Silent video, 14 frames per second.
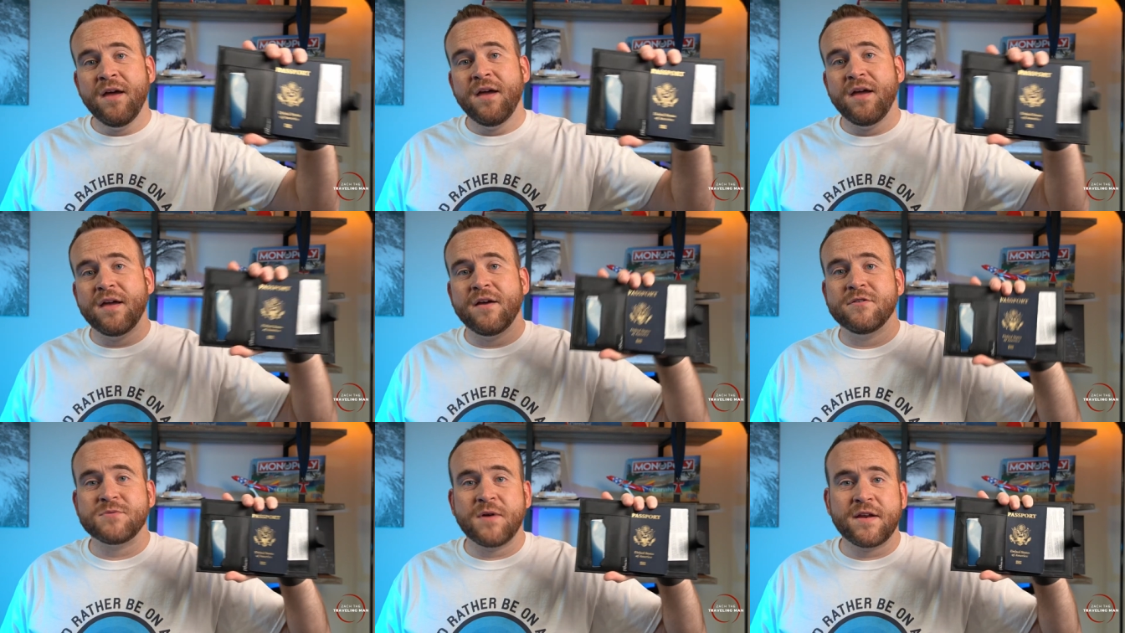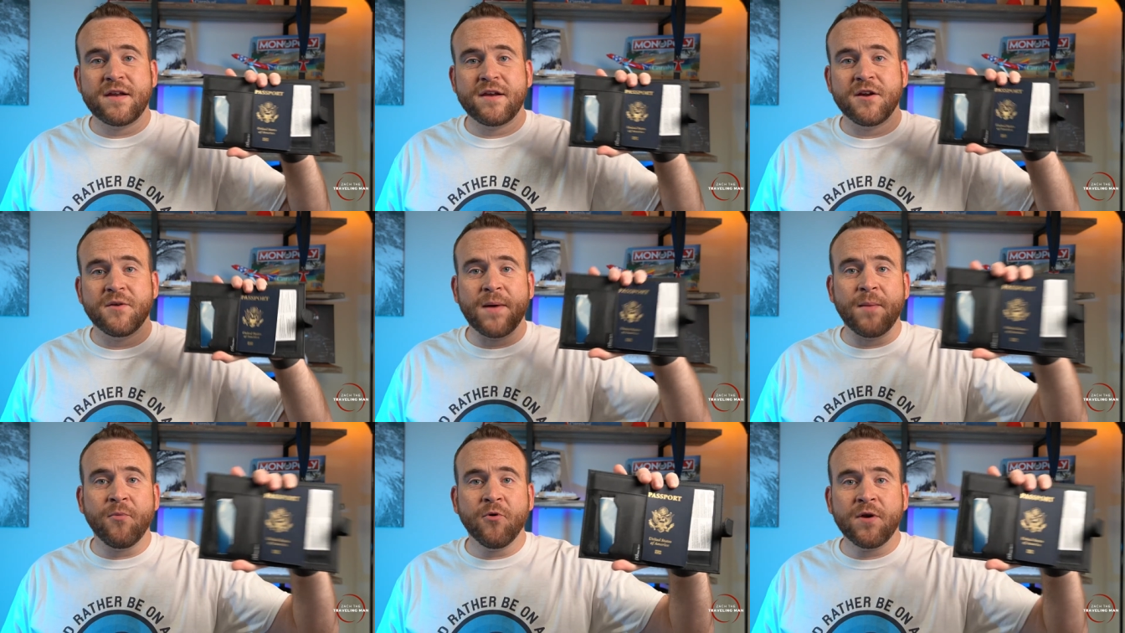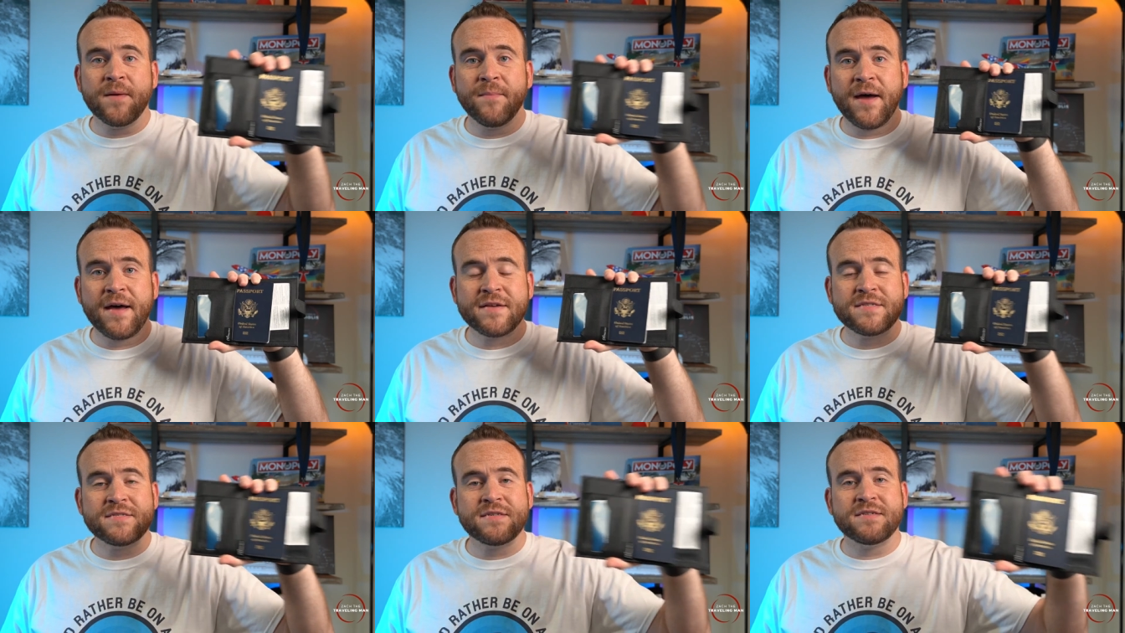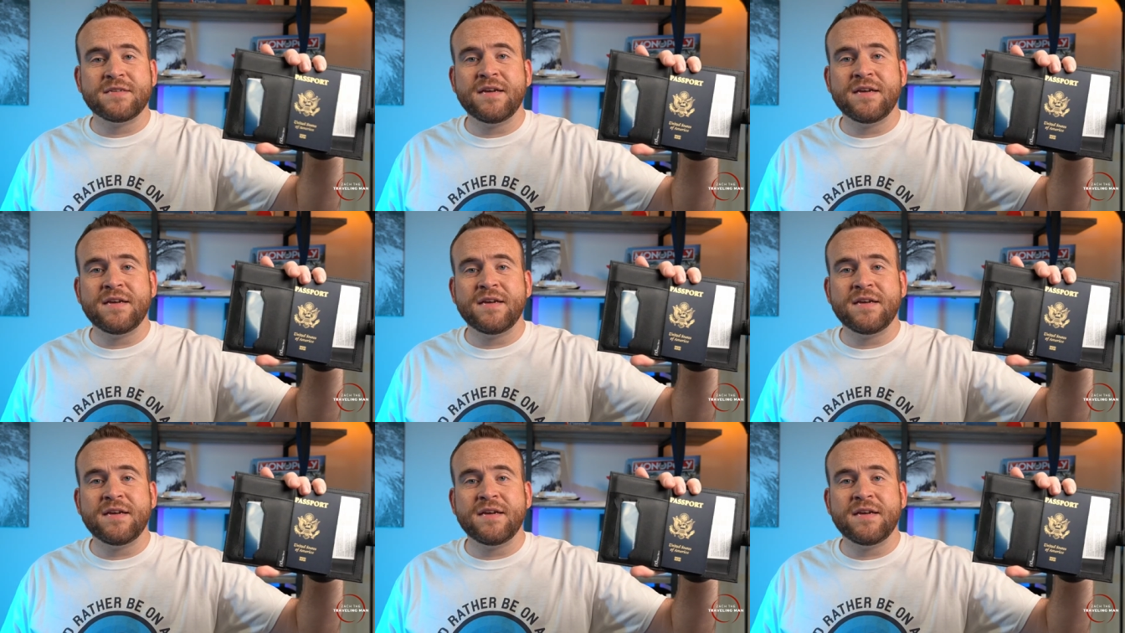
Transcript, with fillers: it goes right in here. My boarding passes,